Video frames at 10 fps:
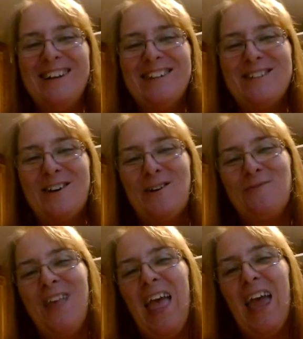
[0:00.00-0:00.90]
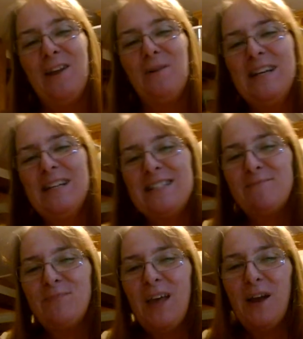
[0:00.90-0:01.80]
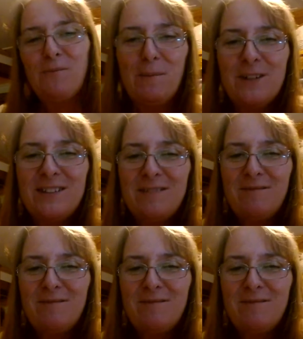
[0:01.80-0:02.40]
So, anyways, I rambled.